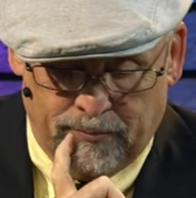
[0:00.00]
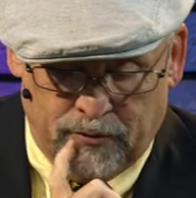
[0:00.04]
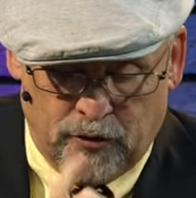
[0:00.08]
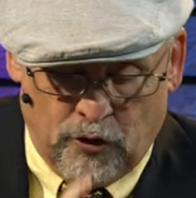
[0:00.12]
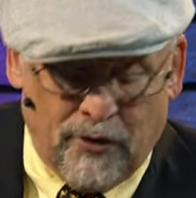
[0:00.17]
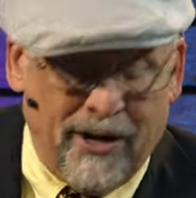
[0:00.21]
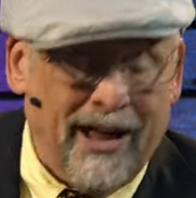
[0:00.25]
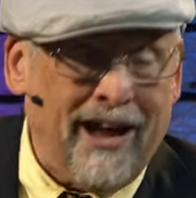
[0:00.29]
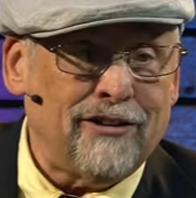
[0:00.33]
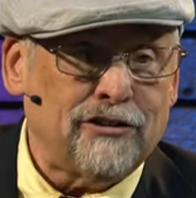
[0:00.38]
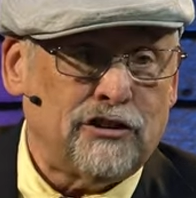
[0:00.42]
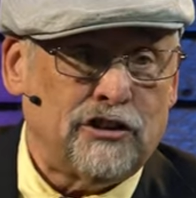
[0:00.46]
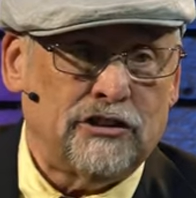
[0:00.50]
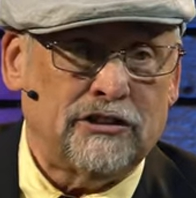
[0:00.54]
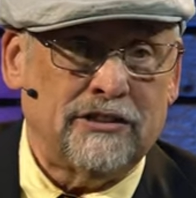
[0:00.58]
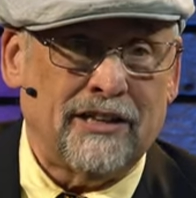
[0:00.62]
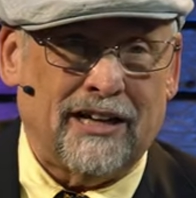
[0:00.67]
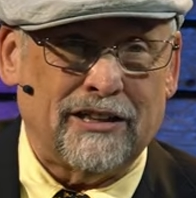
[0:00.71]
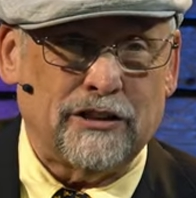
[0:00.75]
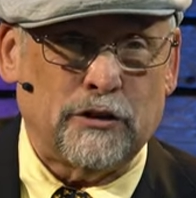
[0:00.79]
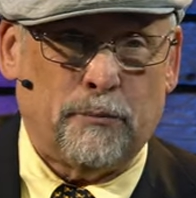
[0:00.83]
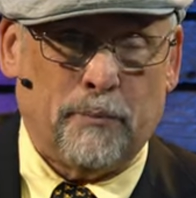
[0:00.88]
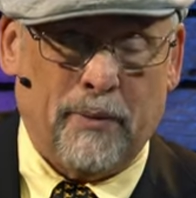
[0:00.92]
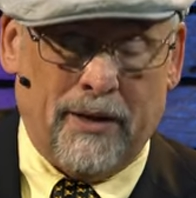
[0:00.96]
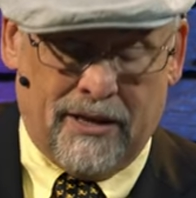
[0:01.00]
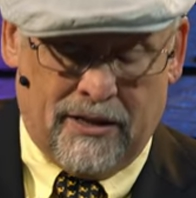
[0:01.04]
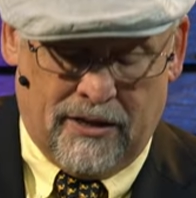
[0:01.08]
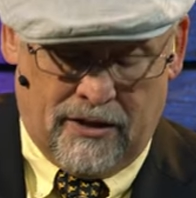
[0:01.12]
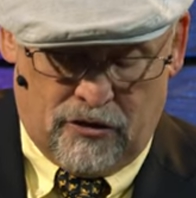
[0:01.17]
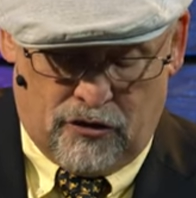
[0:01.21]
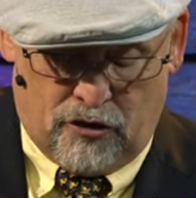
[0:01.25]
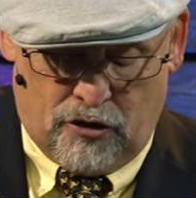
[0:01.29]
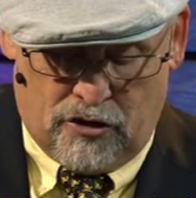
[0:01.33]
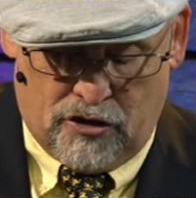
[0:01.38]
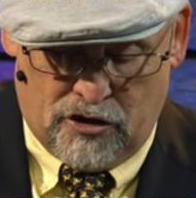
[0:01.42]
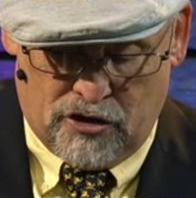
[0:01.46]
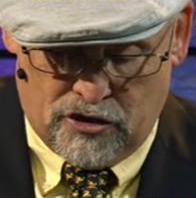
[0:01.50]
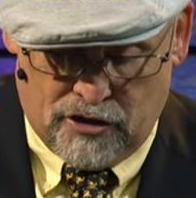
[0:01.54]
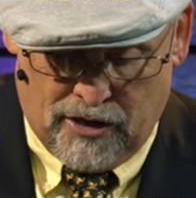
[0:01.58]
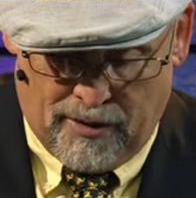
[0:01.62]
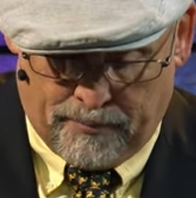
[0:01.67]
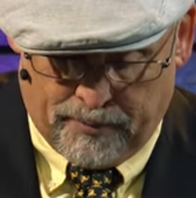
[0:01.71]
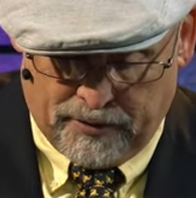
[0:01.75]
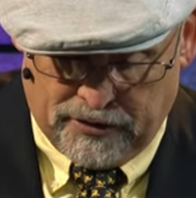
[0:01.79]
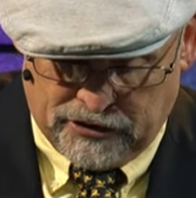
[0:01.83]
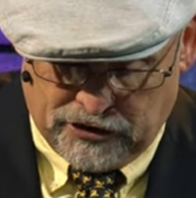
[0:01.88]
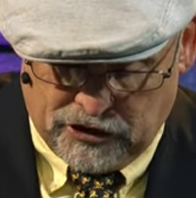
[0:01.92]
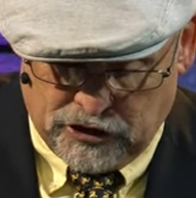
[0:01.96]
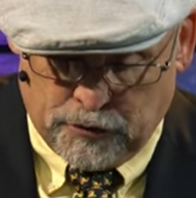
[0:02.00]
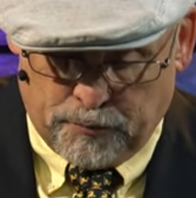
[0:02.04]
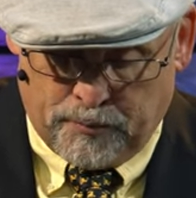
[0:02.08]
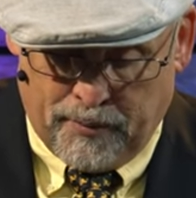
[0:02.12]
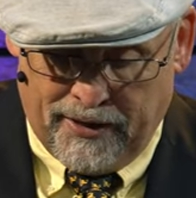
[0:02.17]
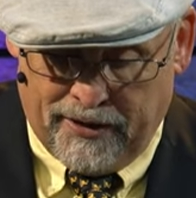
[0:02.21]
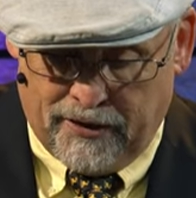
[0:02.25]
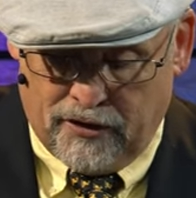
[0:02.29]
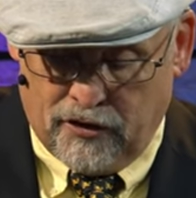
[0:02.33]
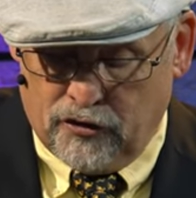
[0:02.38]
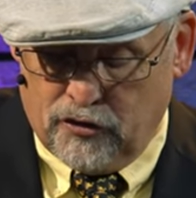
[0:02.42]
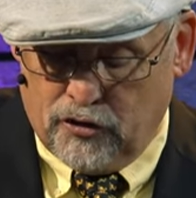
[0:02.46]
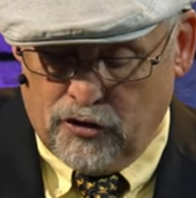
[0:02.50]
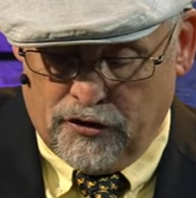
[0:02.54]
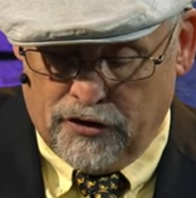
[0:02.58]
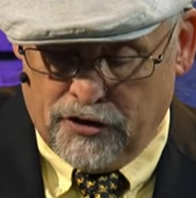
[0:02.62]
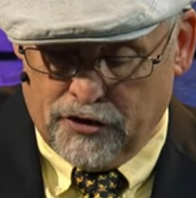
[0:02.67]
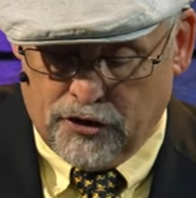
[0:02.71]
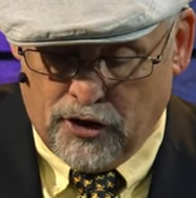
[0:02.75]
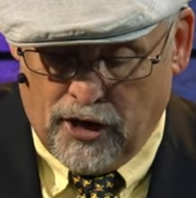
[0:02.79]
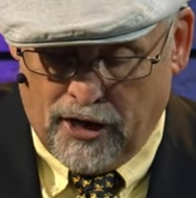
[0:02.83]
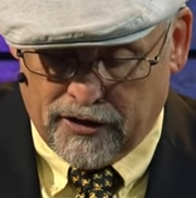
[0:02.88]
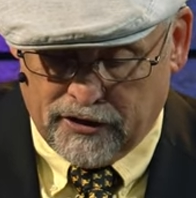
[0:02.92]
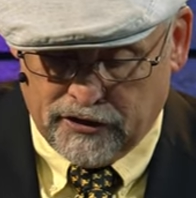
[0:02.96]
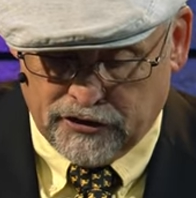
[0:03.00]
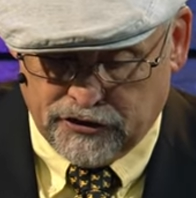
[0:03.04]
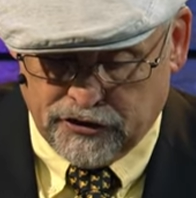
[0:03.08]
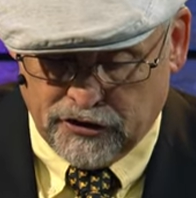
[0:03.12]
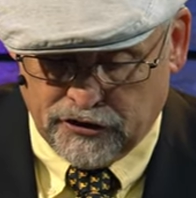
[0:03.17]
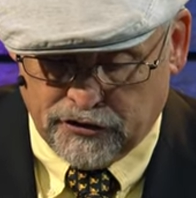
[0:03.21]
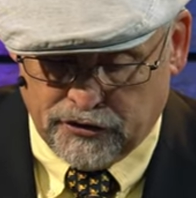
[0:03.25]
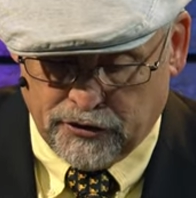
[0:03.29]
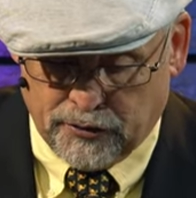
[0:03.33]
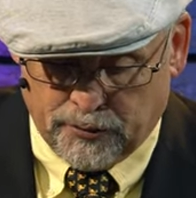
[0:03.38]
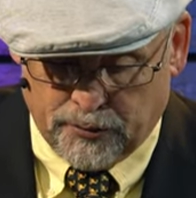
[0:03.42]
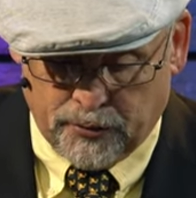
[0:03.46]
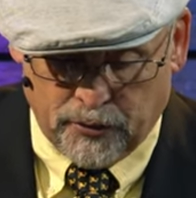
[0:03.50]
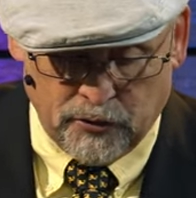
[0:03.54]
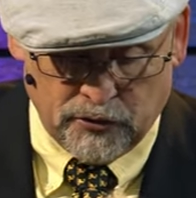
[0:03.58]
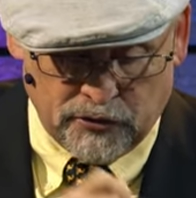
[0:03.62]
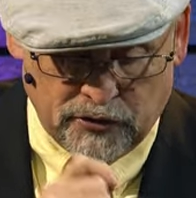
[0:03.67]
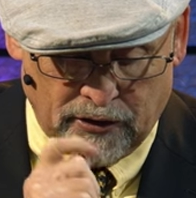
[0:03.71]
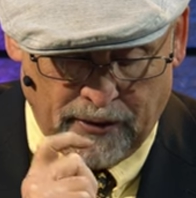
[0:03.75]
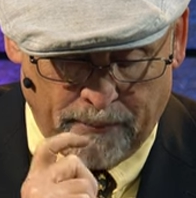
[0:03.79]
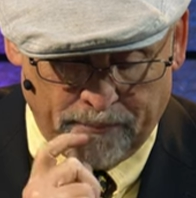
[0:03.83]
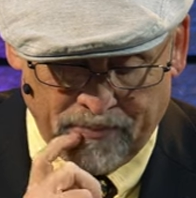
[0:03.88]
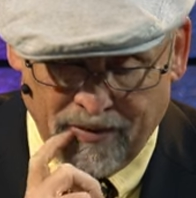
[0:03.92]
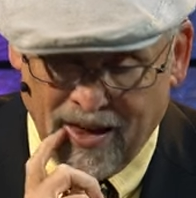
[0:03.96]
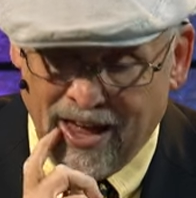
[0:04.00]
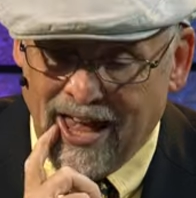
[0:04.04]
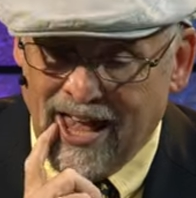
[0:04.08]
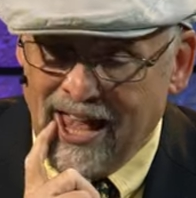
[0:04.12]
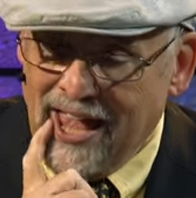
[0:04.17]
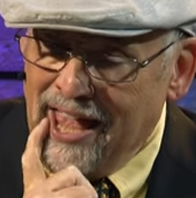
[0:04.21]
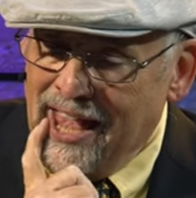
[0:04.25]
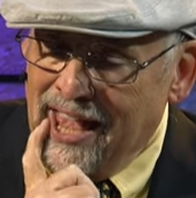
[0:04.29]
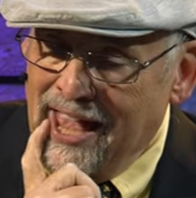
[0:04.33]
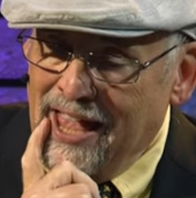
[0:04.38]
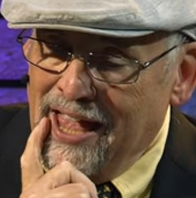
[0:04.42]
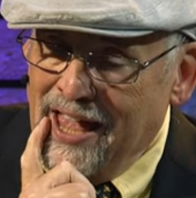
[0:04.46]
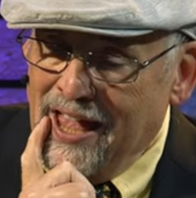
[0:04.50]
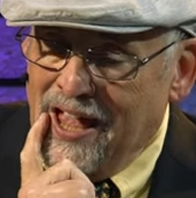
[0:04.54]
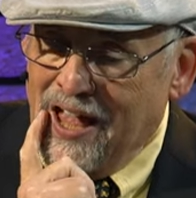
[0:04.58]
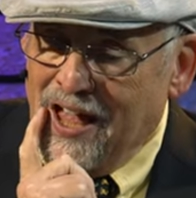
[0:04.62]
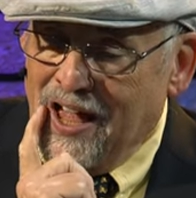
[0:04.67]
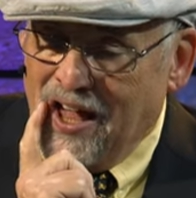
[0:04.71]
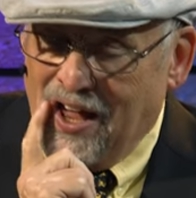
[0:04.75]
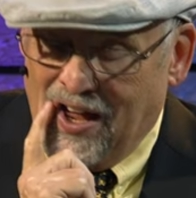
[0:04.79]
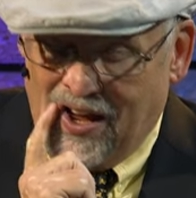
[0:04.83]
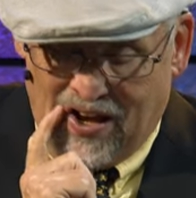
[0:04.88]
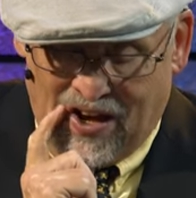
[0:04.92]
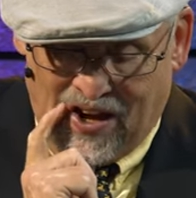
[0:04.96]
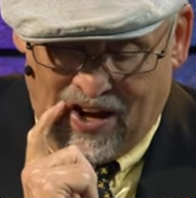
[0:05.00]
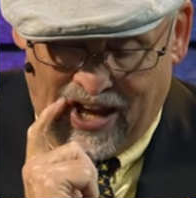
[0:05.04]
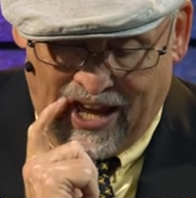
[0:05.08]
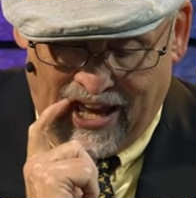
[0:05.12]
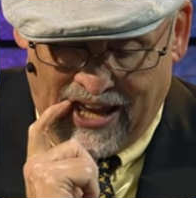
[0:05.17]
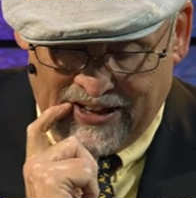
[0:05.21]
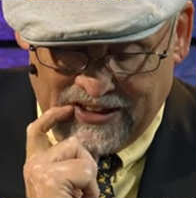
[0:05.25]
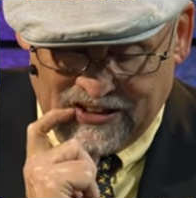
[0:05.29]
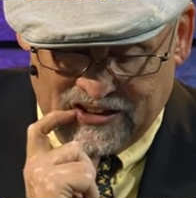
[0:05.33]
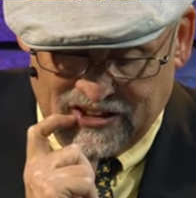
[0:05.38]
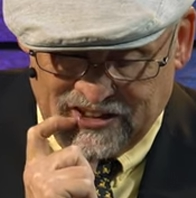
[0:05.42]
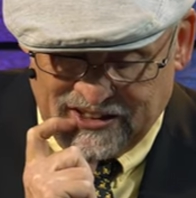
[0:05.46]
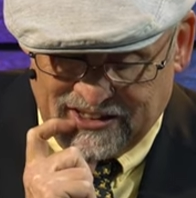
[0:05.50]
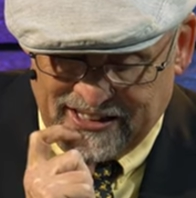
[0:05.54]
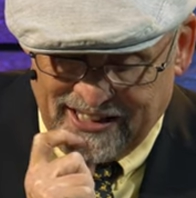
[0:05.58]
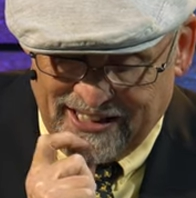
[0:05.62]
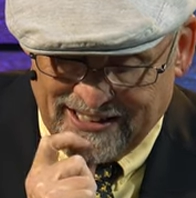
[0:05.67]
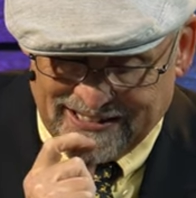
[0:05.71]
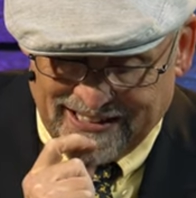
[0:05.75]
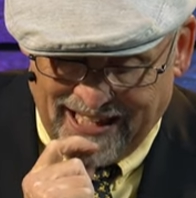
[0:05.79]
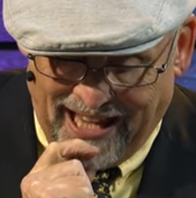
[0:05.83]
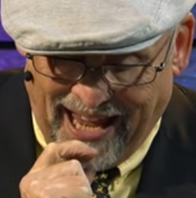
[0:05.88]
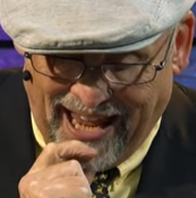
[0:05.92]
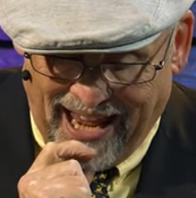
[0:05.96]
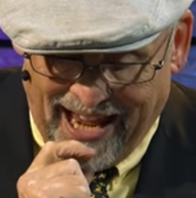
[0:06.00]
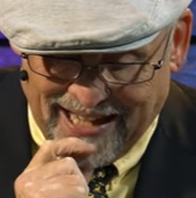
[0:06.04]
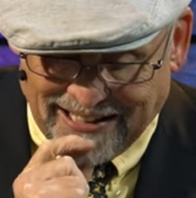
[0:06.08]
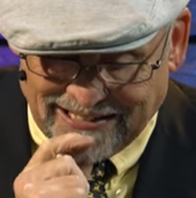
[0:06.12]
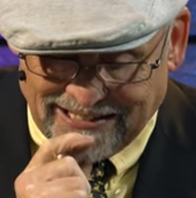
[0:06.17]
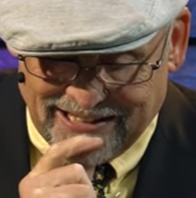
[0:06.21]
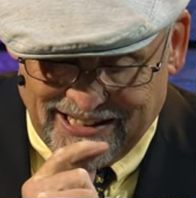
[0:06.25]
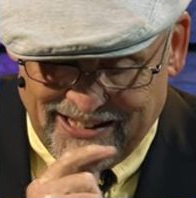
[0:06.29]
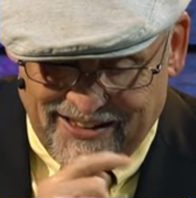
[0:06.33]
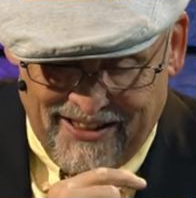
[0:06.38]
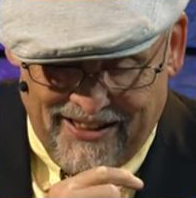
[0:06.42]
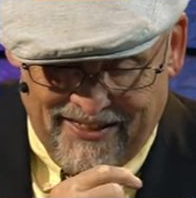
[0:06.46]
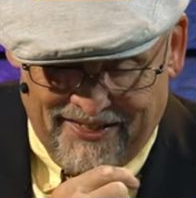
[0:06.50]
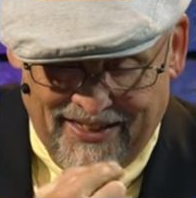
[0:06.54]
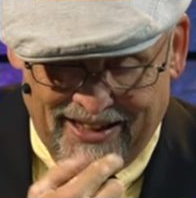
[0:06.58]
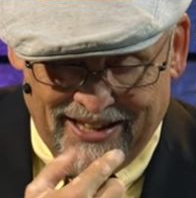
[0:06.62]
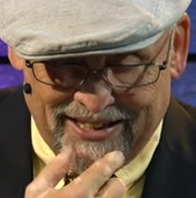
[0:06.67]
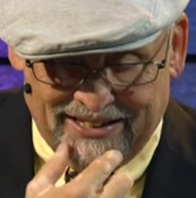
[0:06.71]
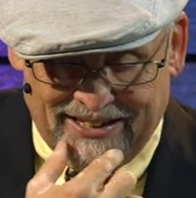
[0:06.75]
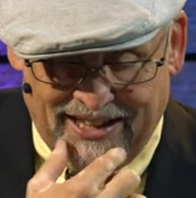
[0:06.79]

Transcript: So now she's not speaking to the shepherds, she's speaking to the daughters of Jerusalem. And she says, as the